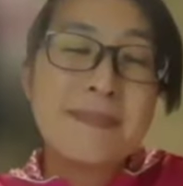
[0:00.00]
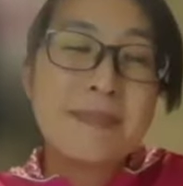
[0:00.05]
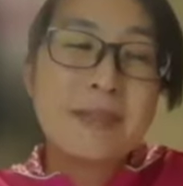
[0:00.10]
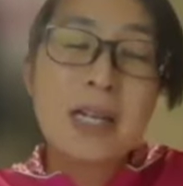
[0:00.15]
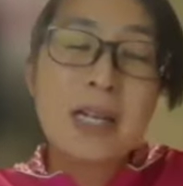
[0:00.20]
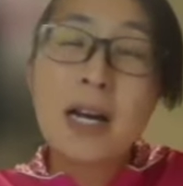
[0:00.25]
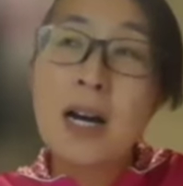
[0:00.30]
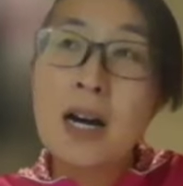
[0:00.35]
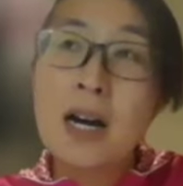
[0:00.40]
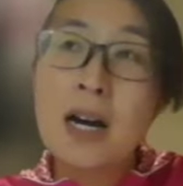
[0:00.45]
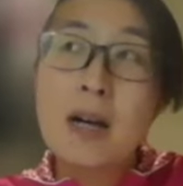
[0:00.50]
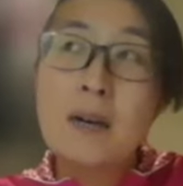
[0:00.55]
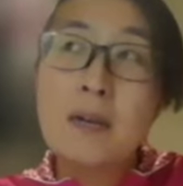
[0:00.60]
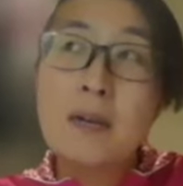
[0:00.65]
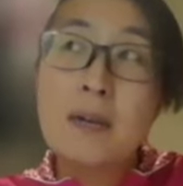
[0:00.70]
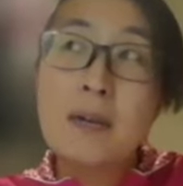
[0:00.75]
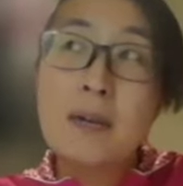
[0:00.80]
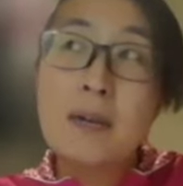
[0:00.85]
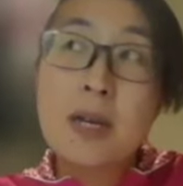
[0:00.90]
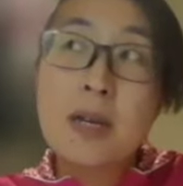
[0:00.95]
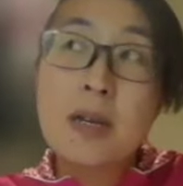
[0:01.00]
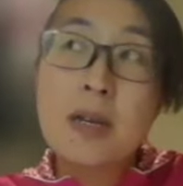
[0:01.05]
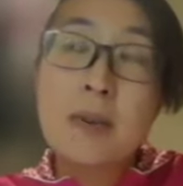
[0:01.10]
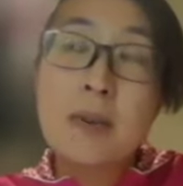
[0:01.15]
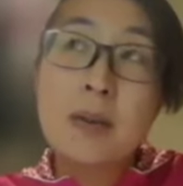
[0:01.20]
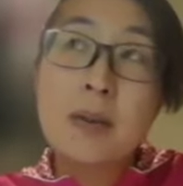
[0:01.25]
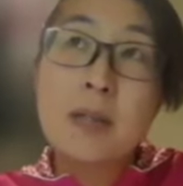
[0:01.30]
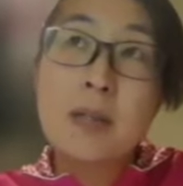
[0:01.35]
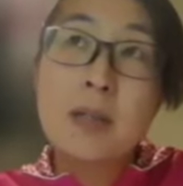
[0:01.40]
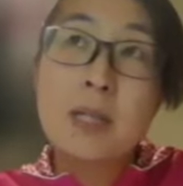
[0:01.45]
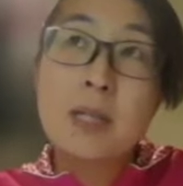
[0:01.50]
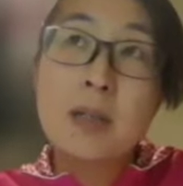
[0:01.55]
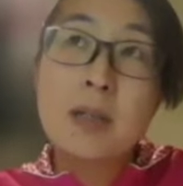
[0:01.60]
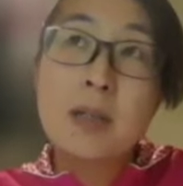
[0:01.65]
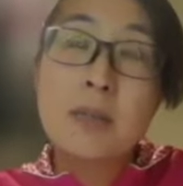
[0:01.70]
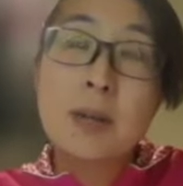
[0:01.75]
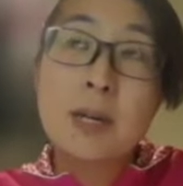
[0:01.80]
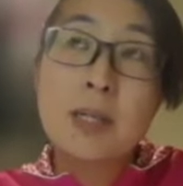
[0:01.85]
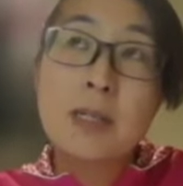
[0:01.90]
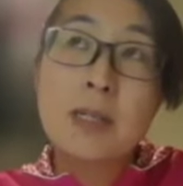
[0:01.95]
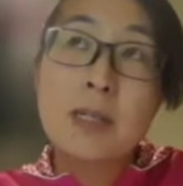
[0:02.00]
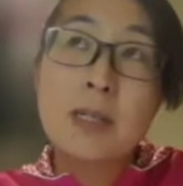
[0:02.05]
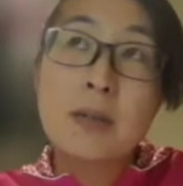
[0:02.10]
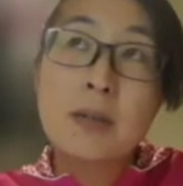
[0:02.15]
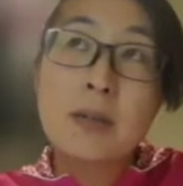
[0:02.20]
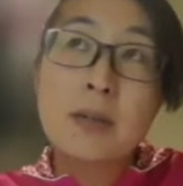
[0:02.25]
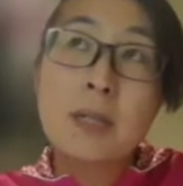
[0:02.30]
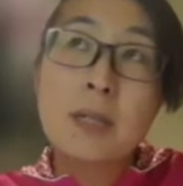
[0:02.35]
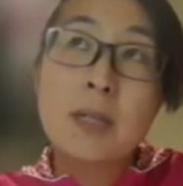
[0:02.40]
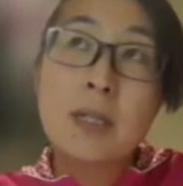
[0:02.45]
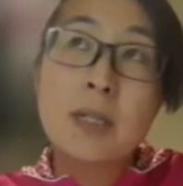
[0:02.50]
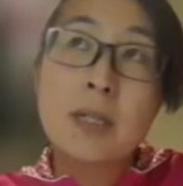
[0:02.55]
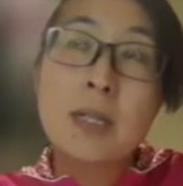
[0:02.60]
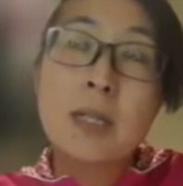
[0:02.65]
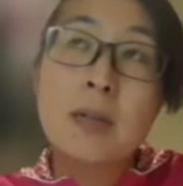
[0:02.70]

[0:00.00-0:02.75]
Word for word: Yeah, I have to think about the NICU patient really.